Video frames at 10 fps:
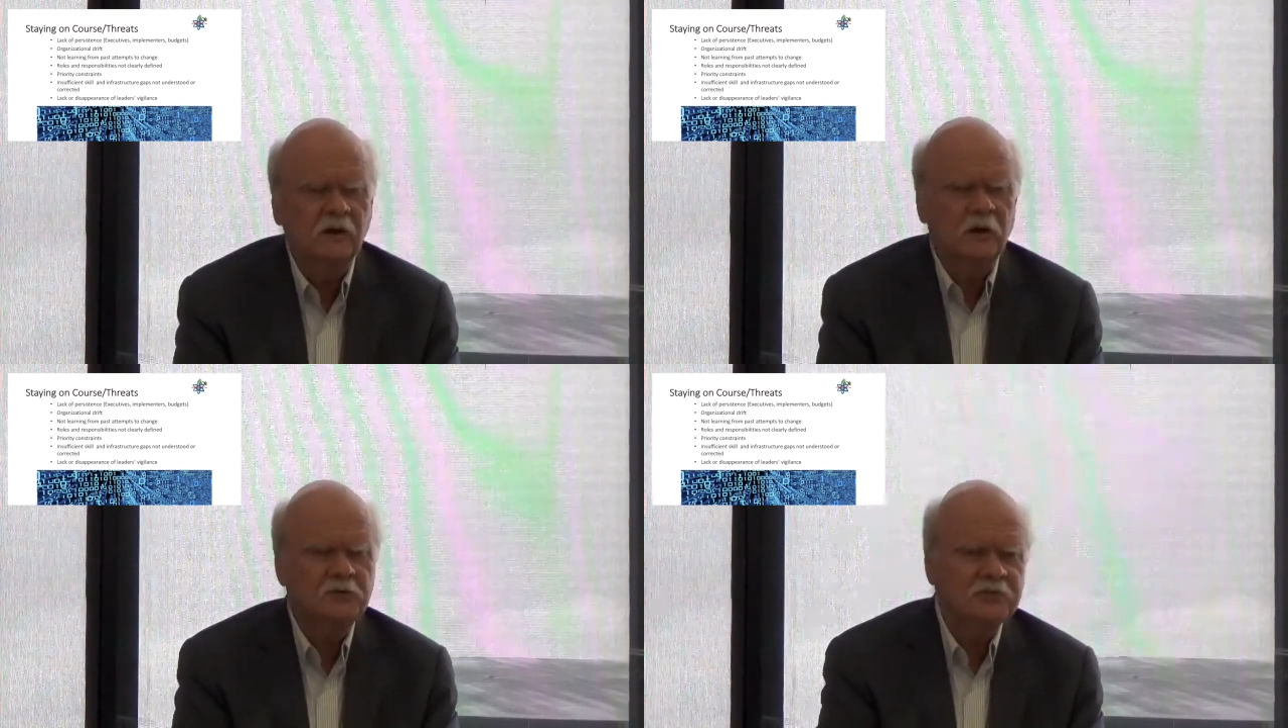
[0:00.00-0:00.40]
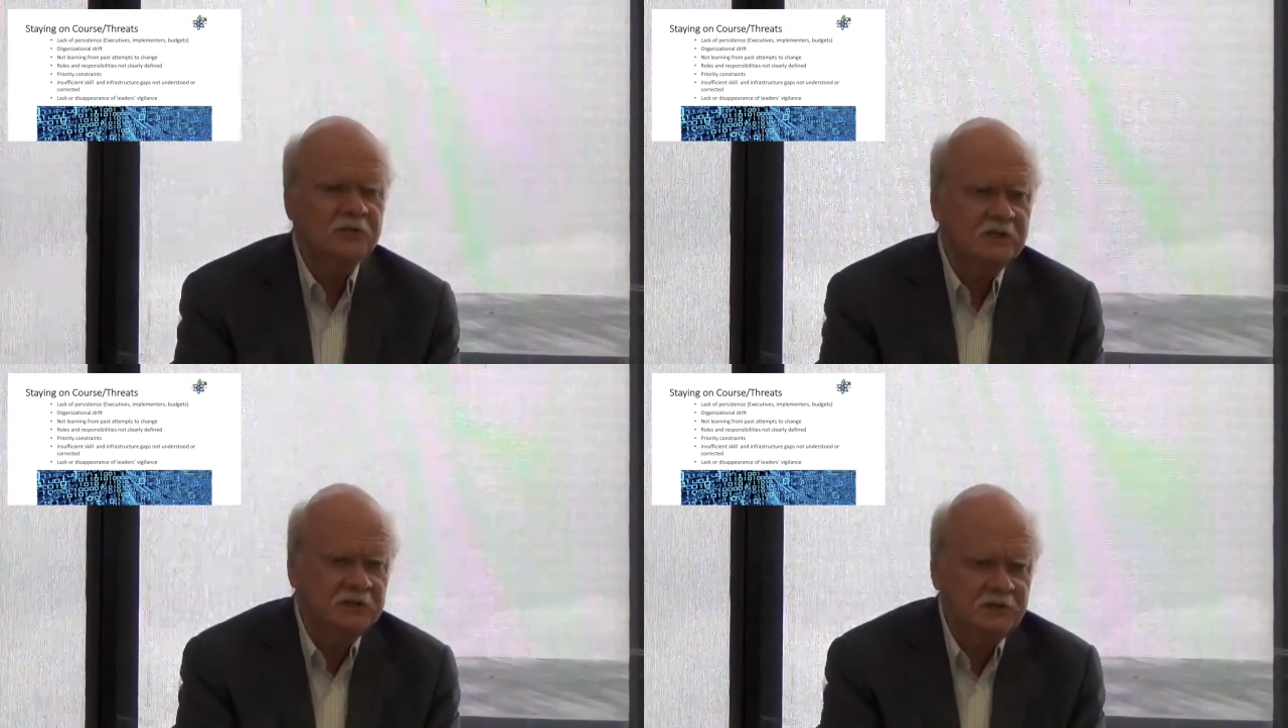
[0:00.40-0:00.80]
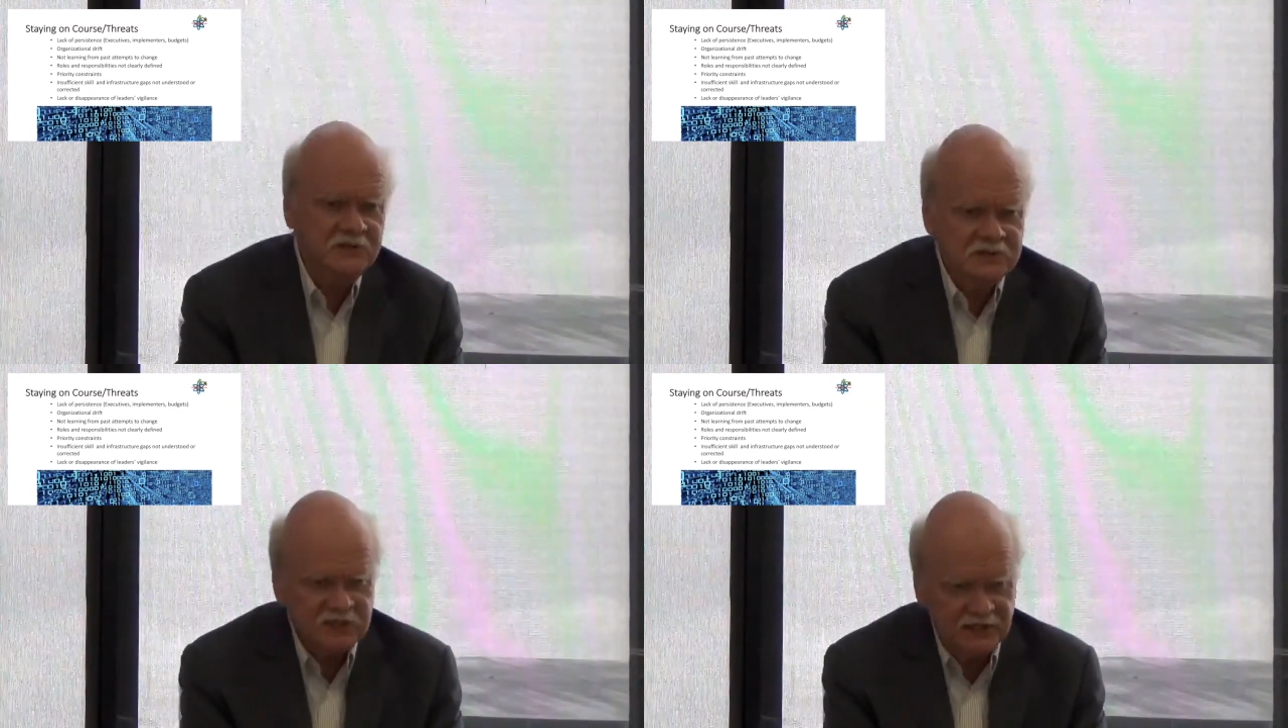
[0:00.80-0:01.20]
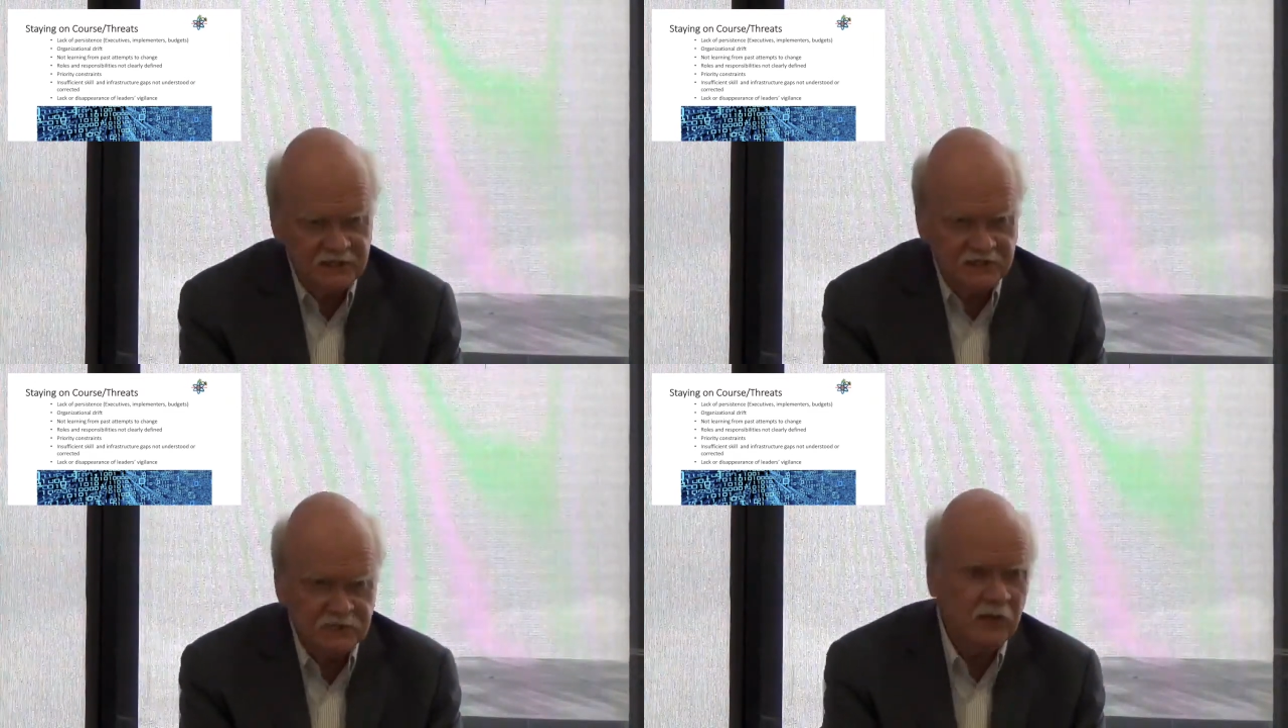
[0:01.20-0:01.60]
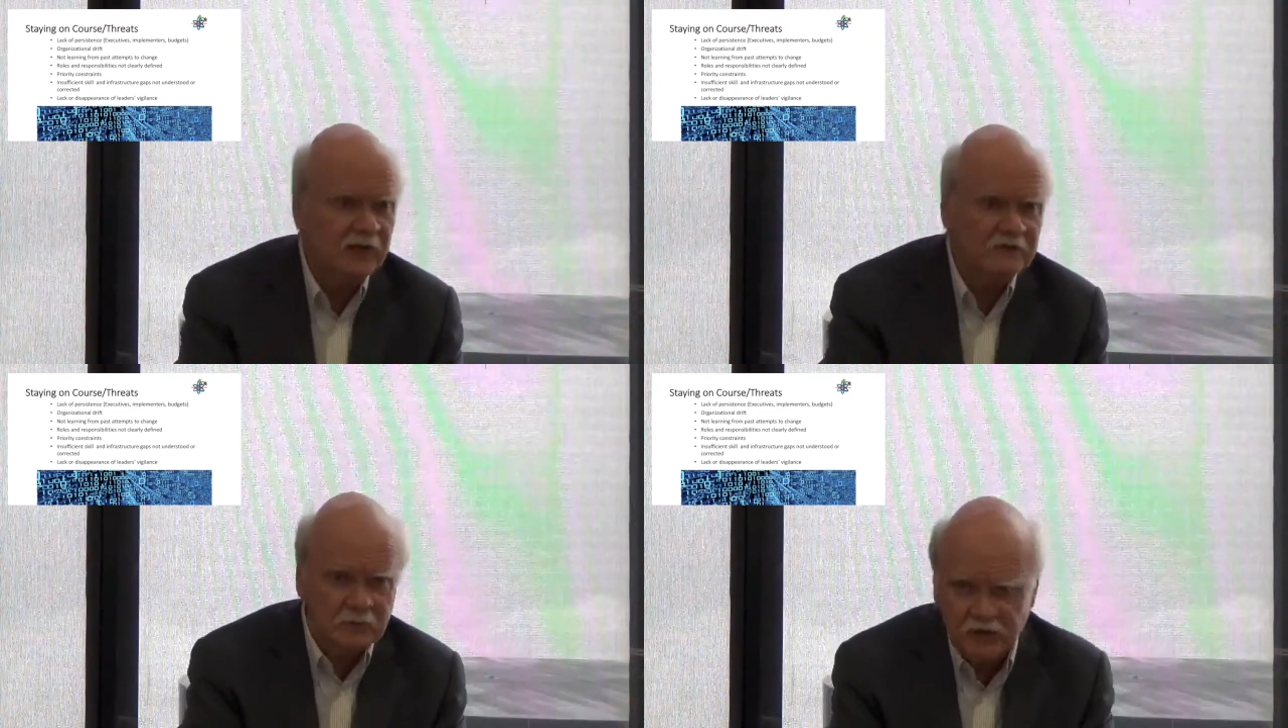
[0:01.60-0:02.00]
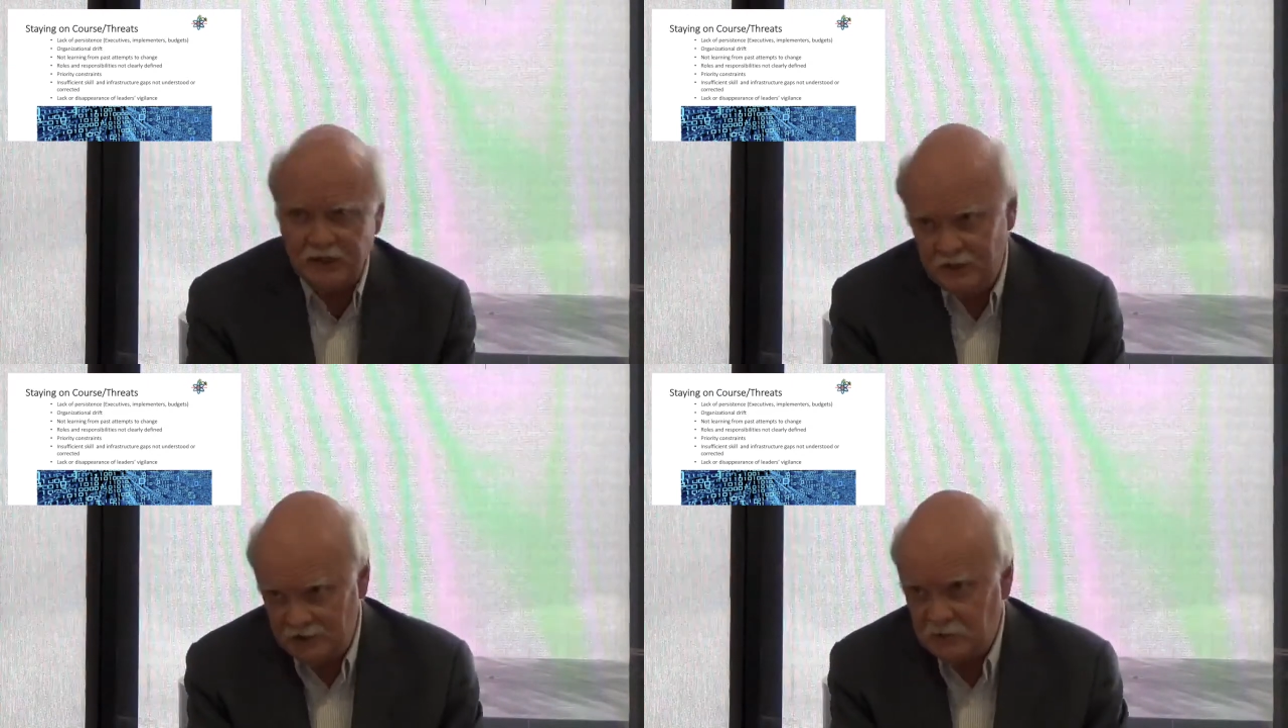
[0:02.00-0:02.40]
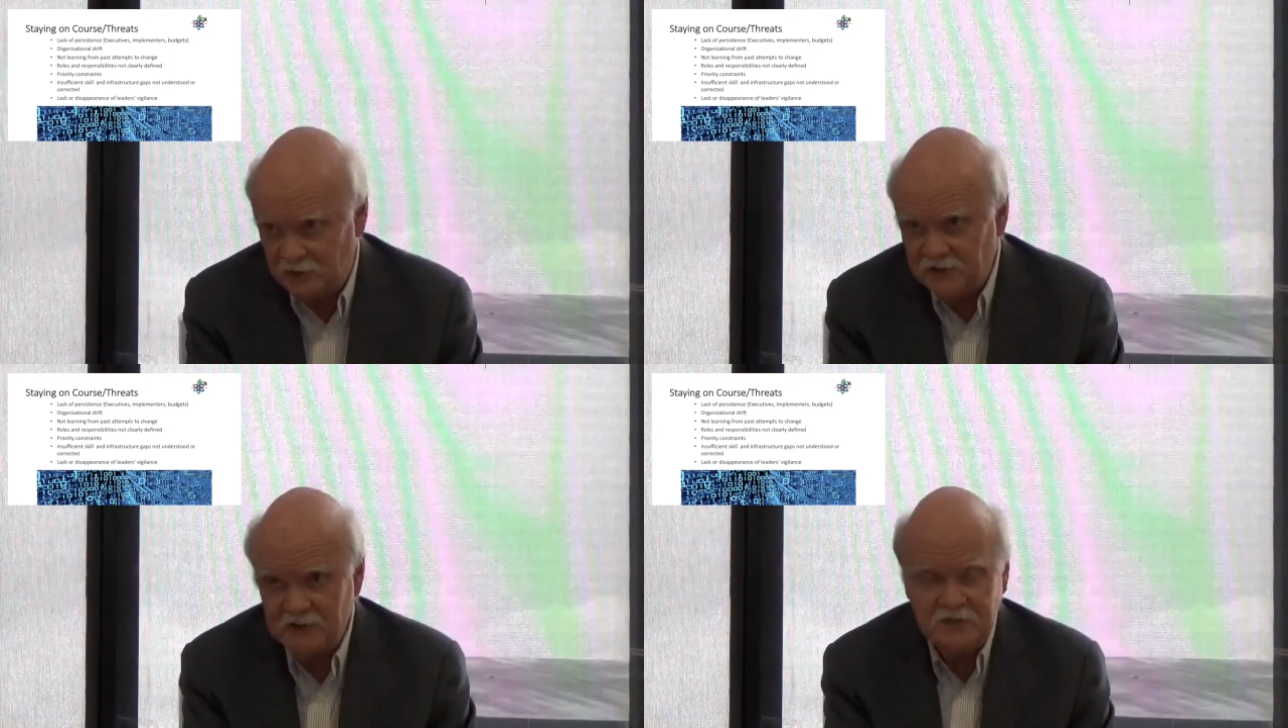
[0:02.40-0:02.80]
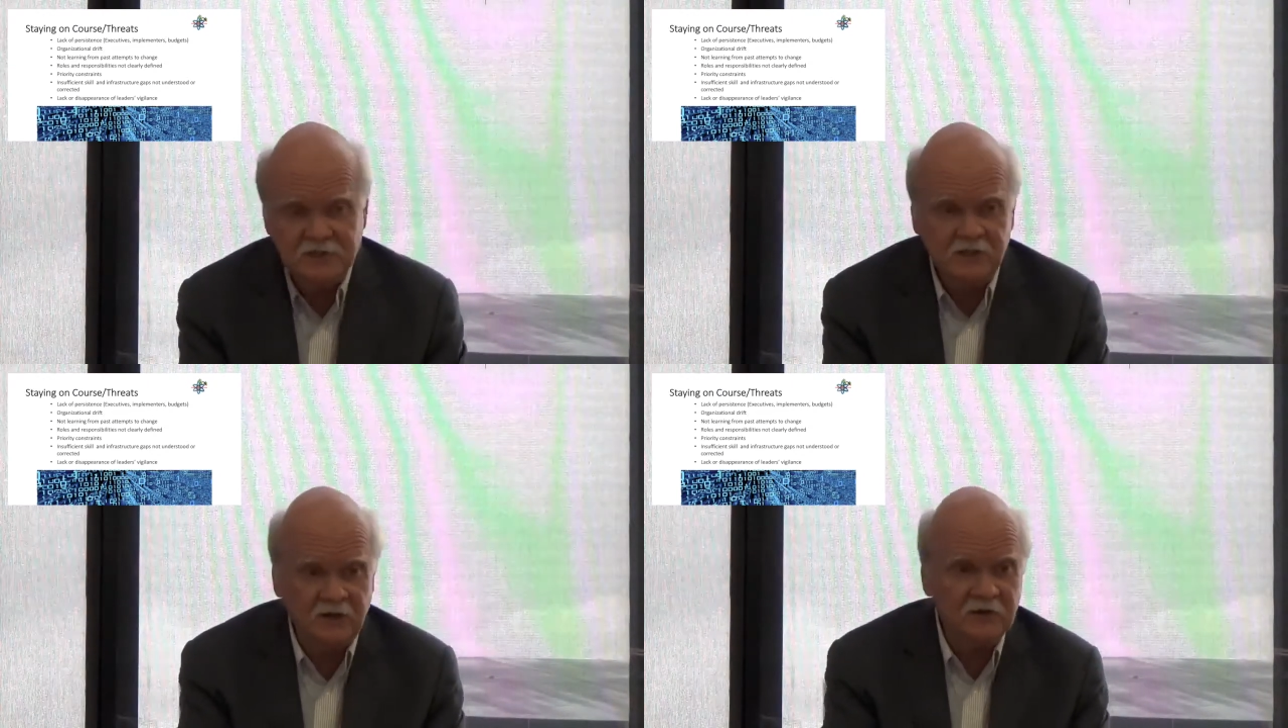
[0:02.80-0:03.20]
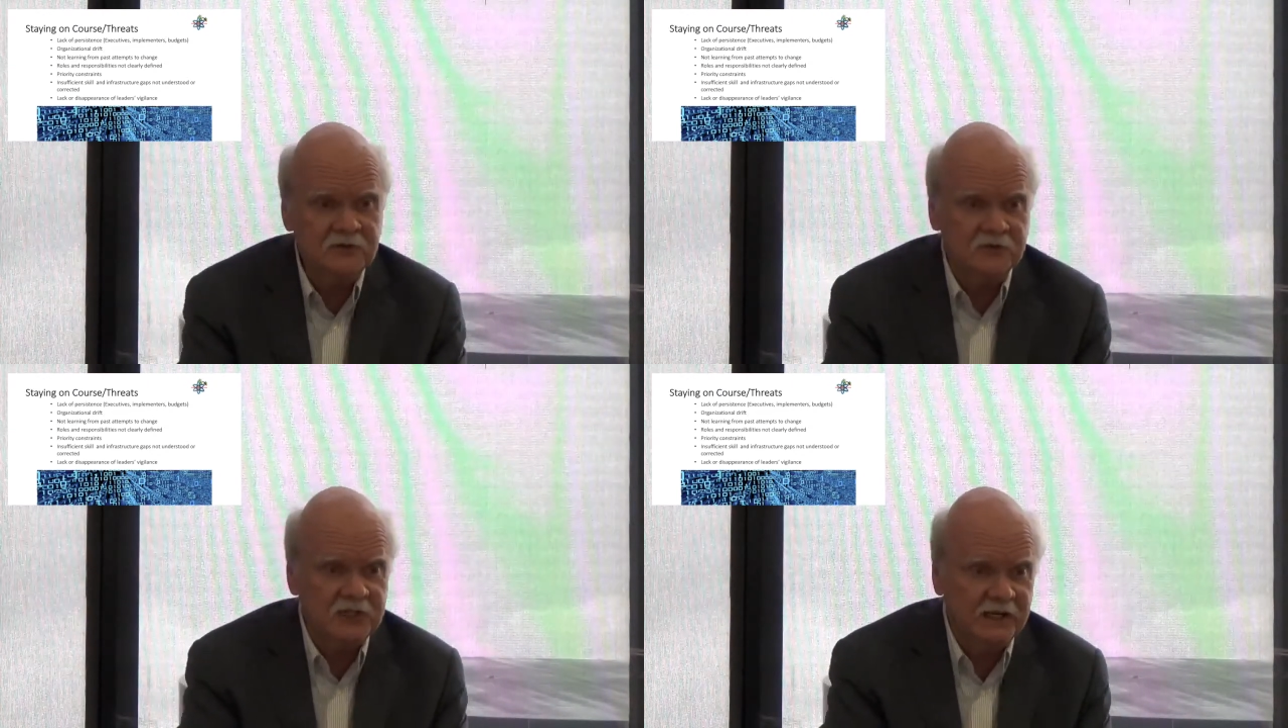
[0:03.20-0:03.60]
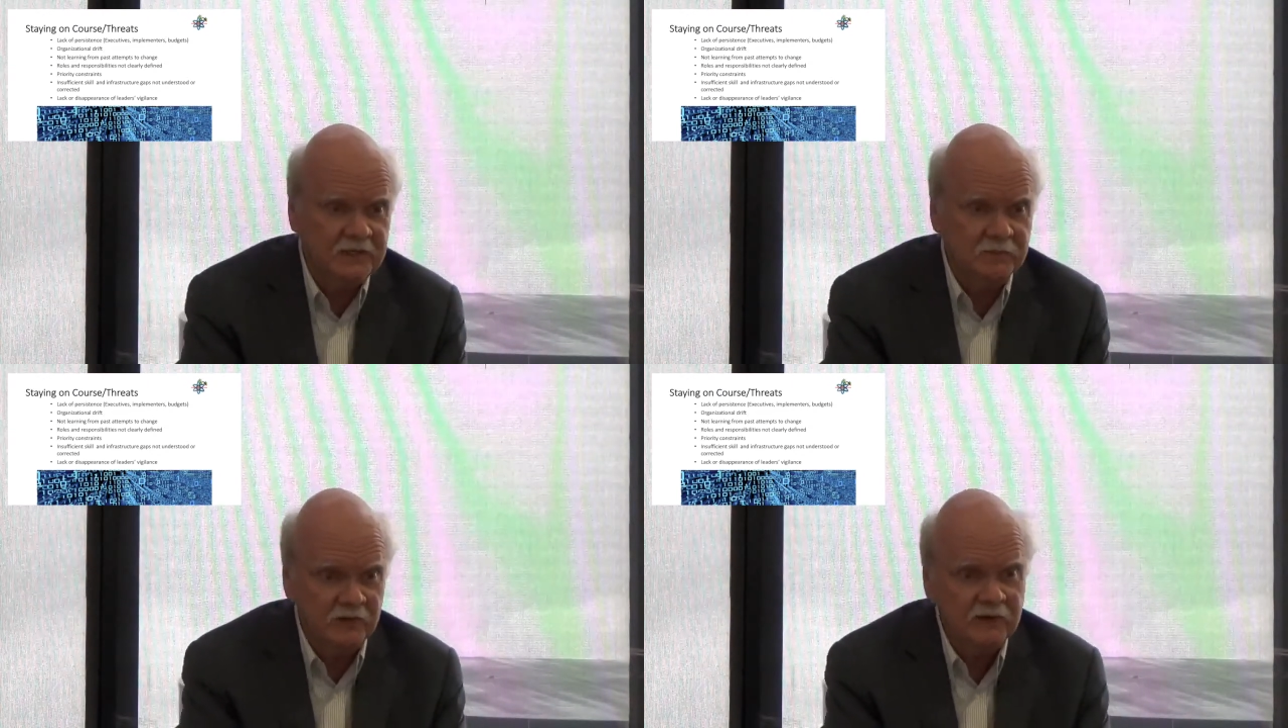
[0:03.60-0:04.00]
Who's going to do these changes? Well, everybody is, because it's a culture change,